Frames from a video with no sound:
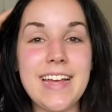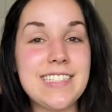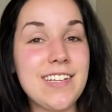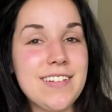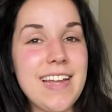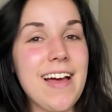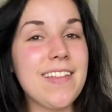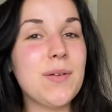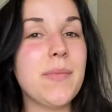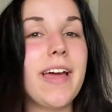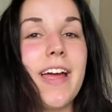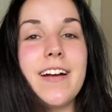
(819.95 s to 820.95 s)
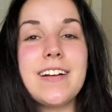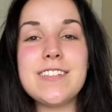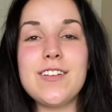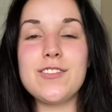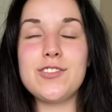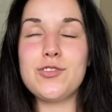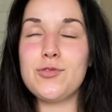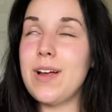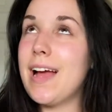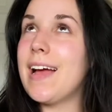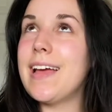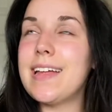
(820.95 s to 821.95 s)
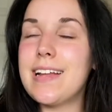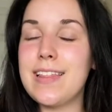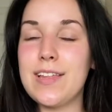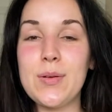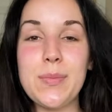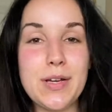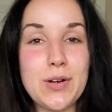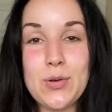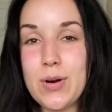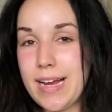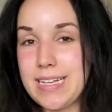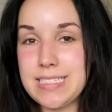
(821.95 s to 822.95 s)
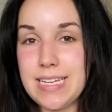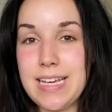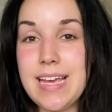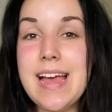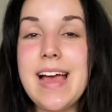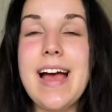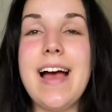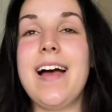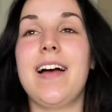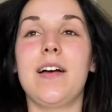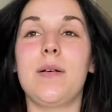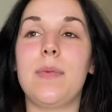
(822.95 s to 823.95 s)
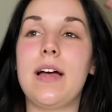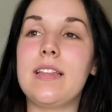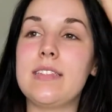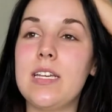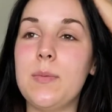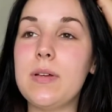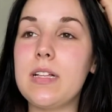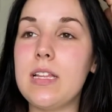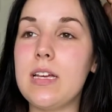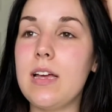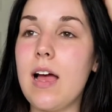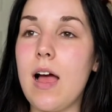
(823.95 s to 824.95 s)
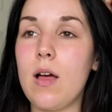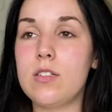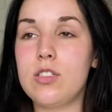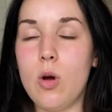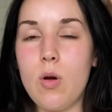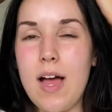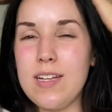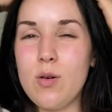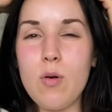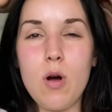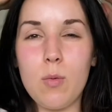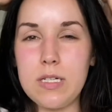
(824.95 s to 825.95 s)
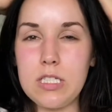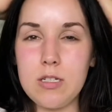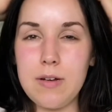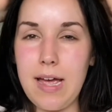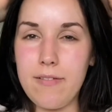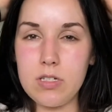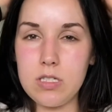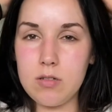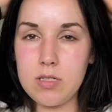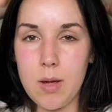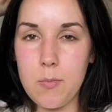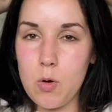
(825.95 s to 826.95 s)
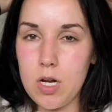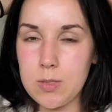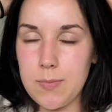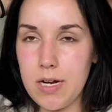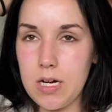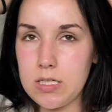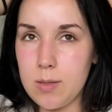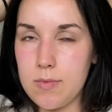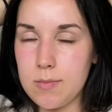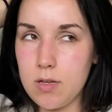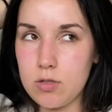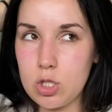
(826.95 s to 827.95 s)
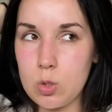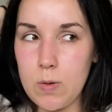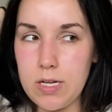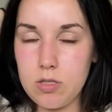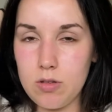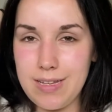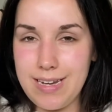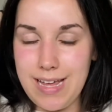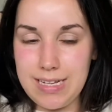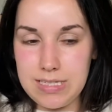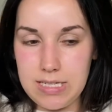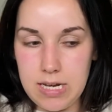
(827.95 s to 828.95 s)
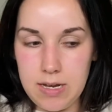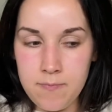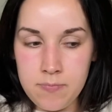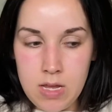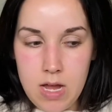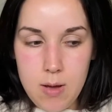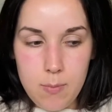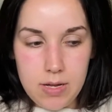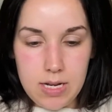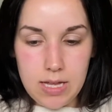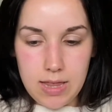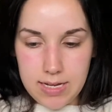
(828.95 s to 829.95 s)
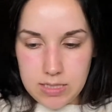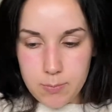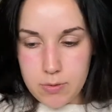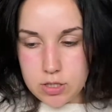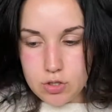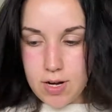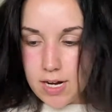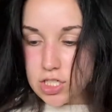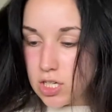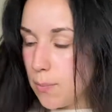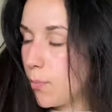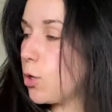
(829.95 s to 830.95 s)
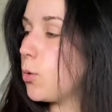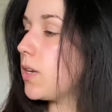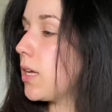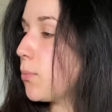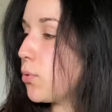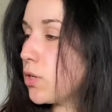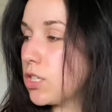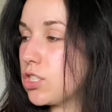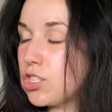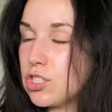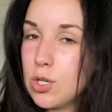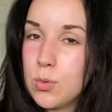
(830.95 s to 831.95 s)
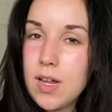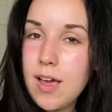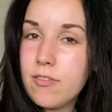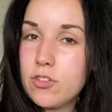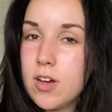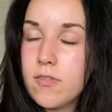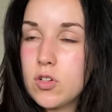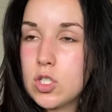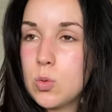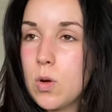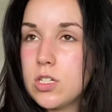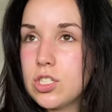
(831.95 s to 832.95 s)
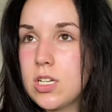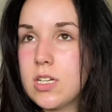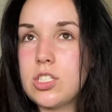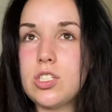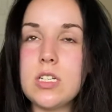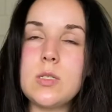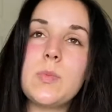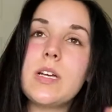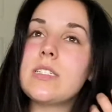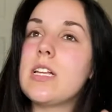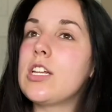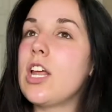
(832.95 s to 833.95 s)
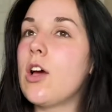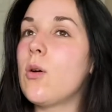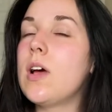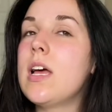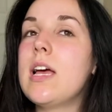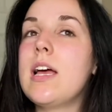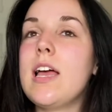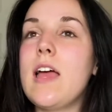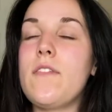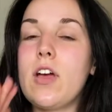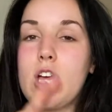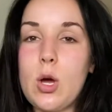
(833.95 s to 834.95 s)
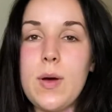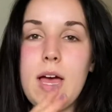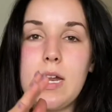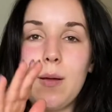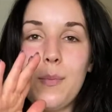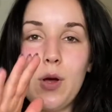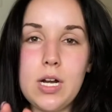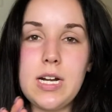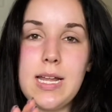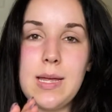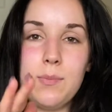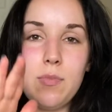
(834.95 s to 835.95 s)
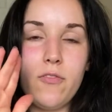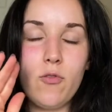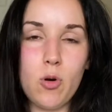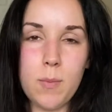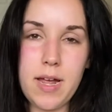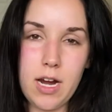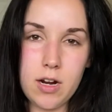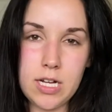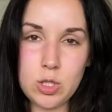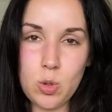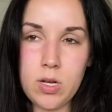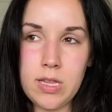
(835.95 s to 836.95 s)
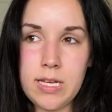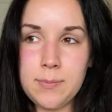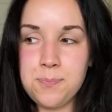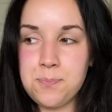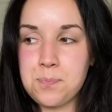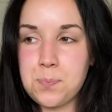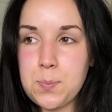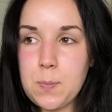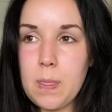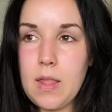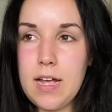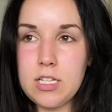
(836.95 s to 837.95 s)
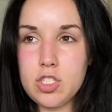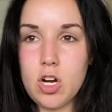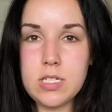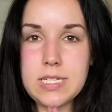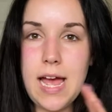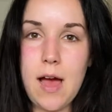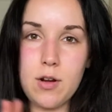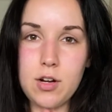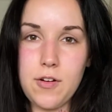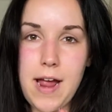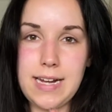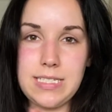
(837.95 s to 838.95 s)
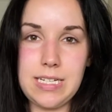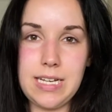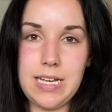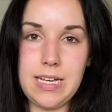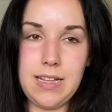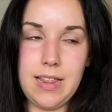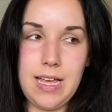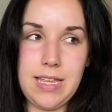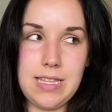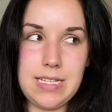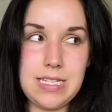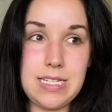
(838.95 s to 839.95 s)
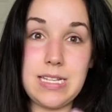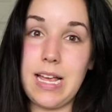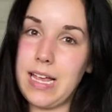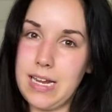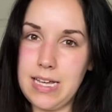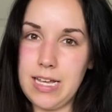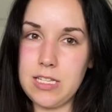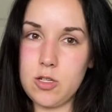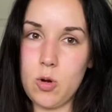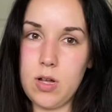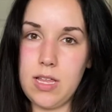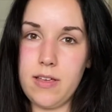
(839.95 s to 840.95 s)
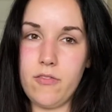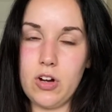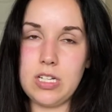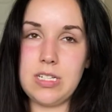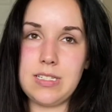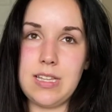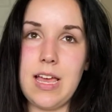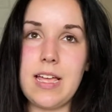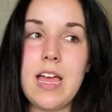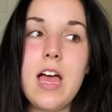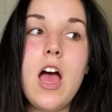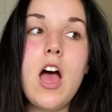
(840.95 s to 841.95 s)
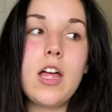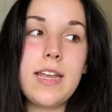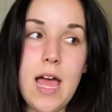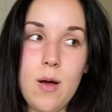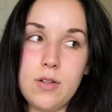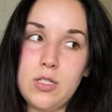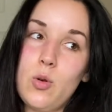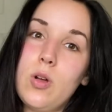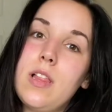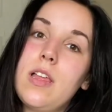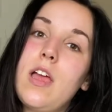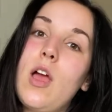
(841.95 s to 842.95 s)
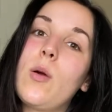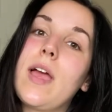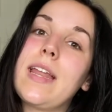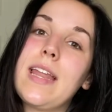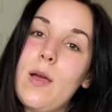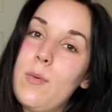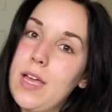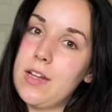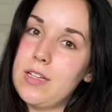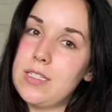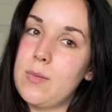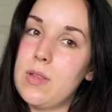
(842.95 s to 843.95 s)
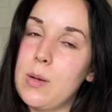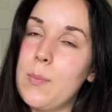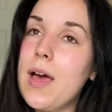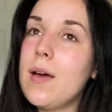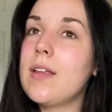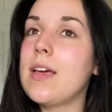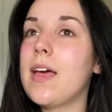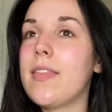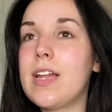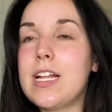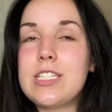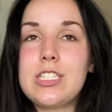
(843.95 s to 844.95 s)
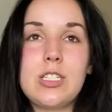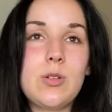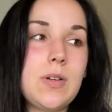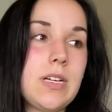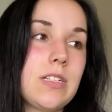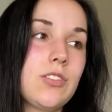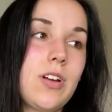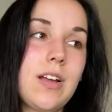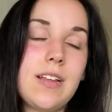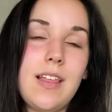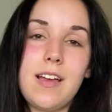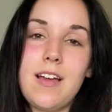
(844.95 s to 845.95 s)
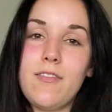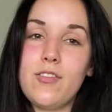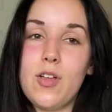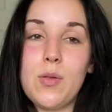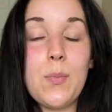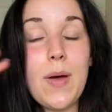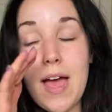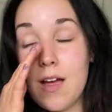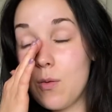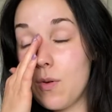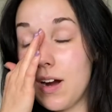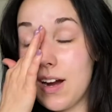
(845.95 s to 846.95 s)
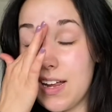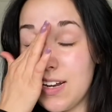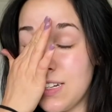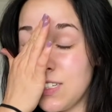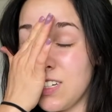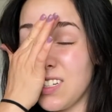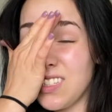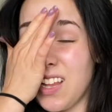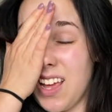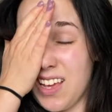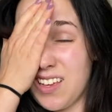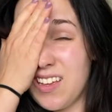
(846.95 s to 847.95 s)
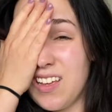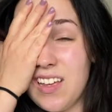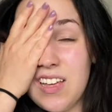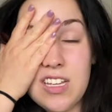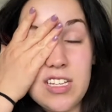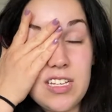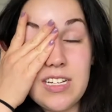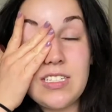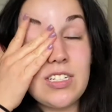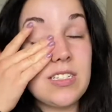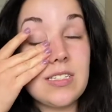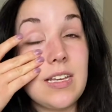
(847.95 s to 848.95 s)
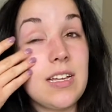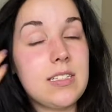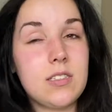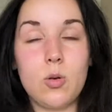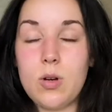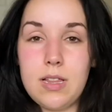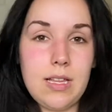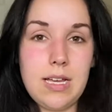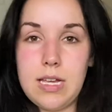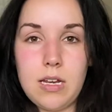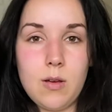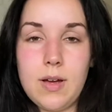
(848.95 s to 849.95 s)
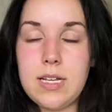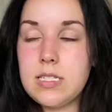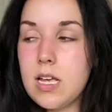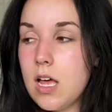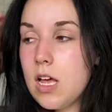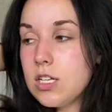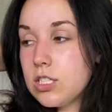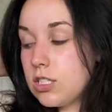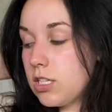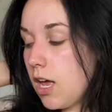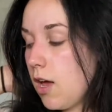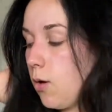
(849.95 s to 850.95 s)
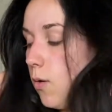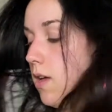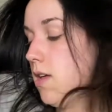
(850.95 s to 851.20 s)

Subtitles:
So now that my hair is all dry and a little bit crazy, typically I don't always do it every single time I wash my hair. Sometimes I'll just wait till the next day, but I like to put dry shampoo in it pretty soon after I first wash it, just because I know if I go ahead and put it in before my hair gets oily, it starts counteracting it like the second it gets oily, versus like now it's oily, okay, now we do something about it, and then it's trying to like cover all the back work, and it just gets oily anyways. So